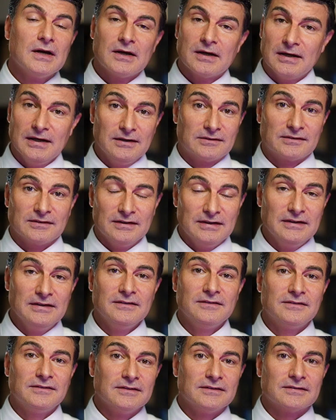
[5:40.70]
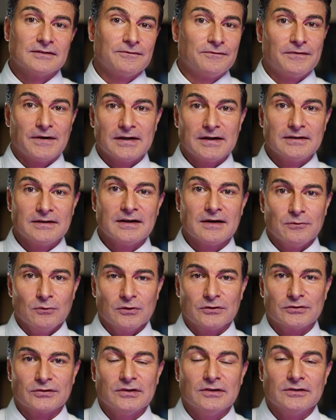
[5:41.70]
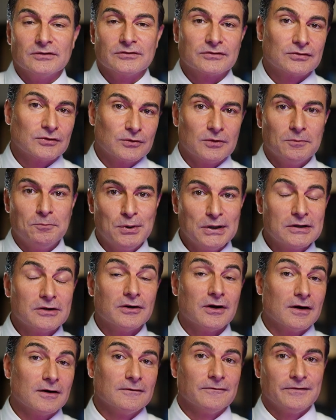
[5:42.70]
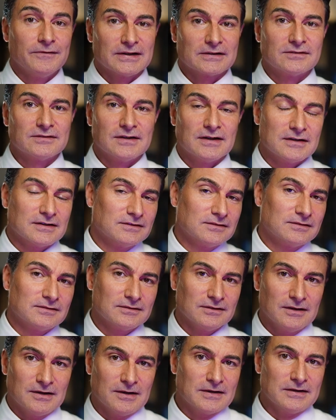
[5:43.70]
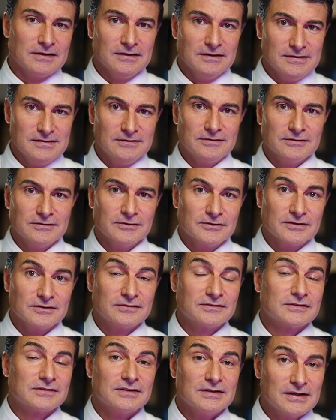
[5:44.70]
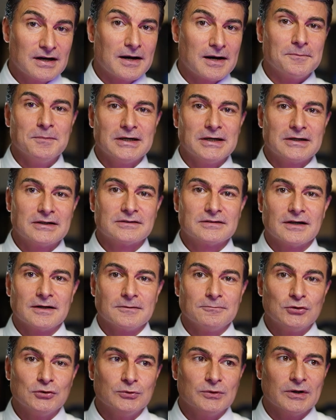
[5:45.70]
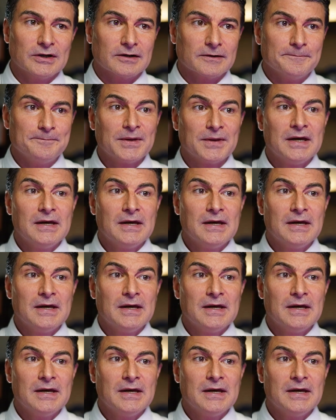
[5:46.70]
it's easy to find that result. So the bigger our effect size, the easier it is to not make a type 2 error.